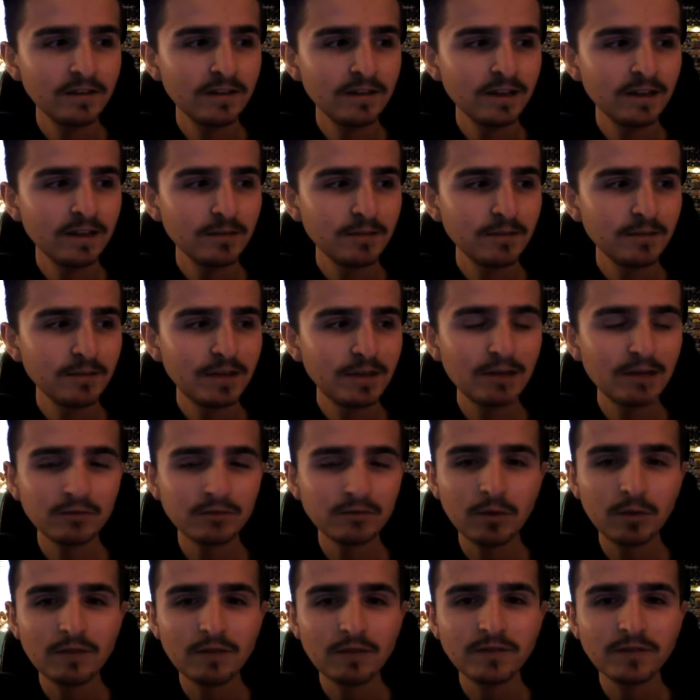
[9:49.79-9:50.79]
But that was quite
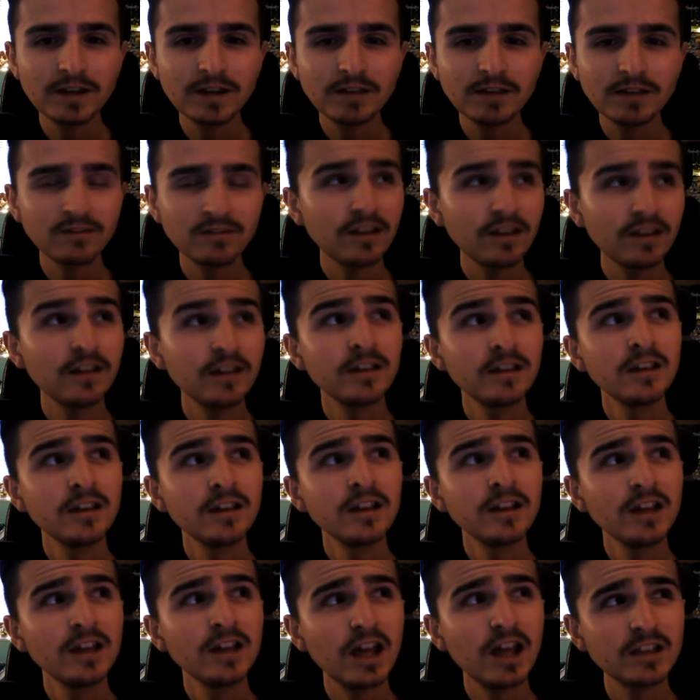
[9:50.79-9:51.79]
funny, because like,
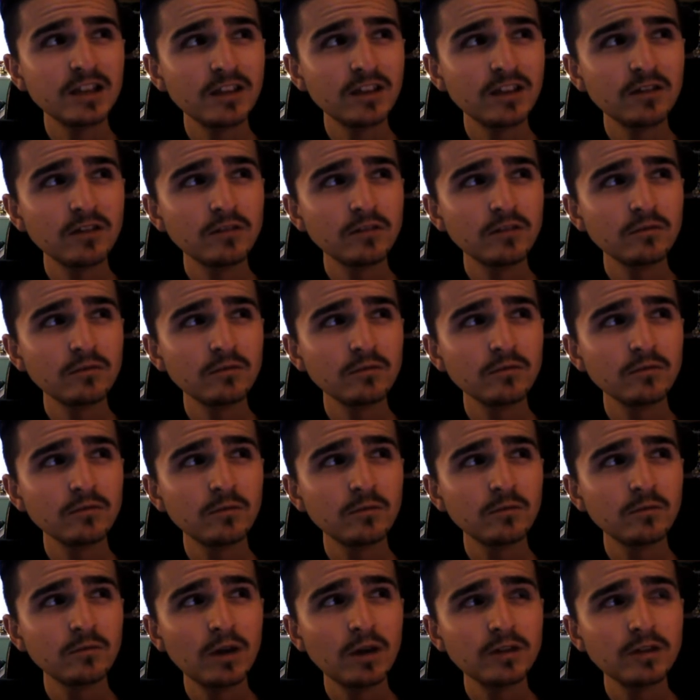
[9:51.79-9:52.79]
I don't know you, why are
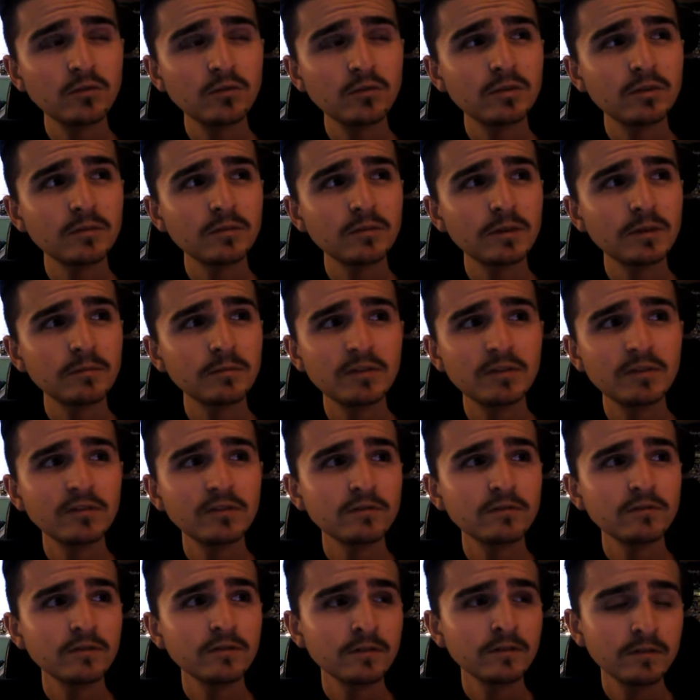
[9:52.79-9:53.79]
you talking to me? Piss off,
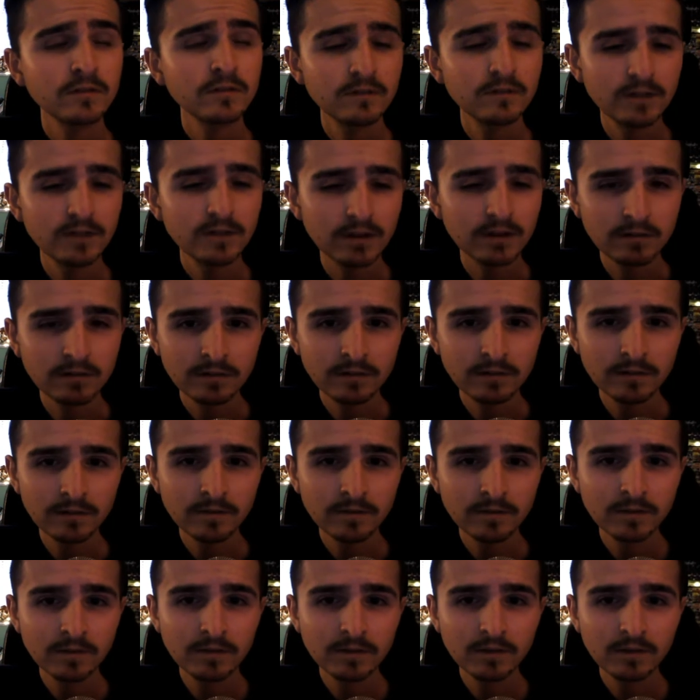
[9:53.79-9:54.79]
you know.
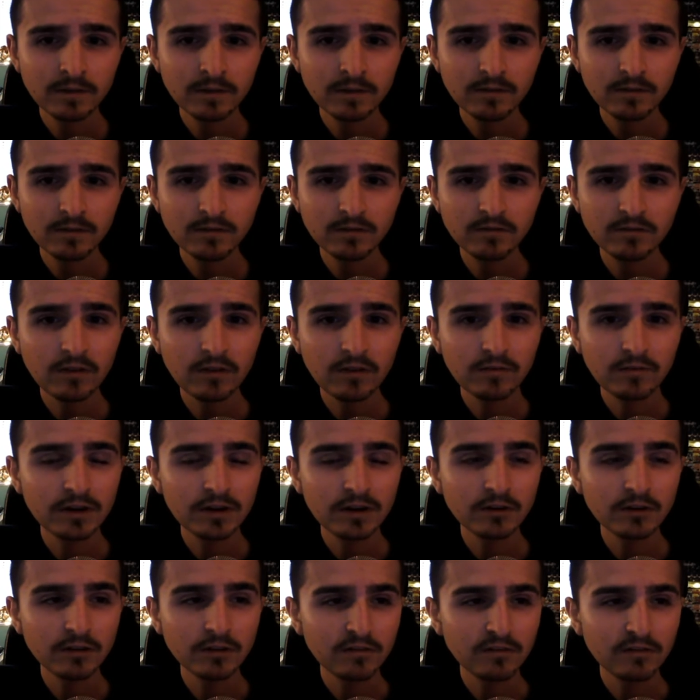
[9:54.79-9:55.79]
Something along
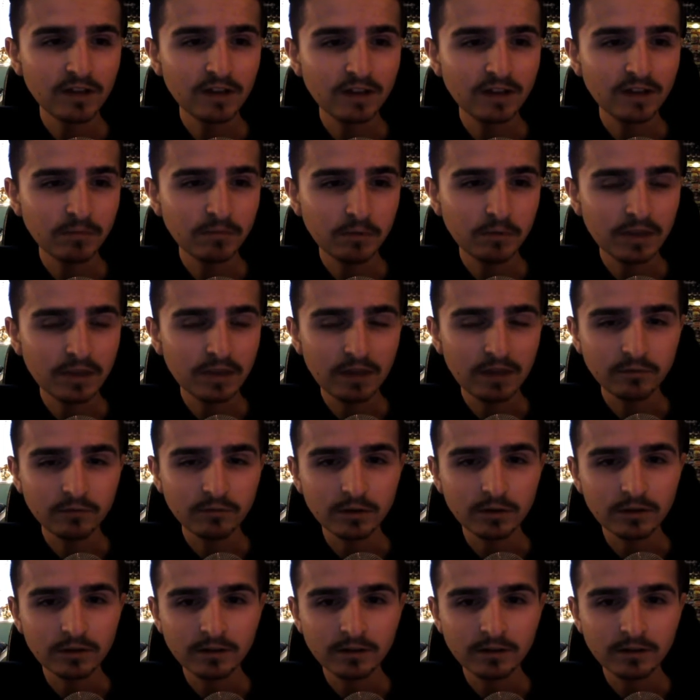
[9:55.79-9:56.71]
those lines, but with the F word.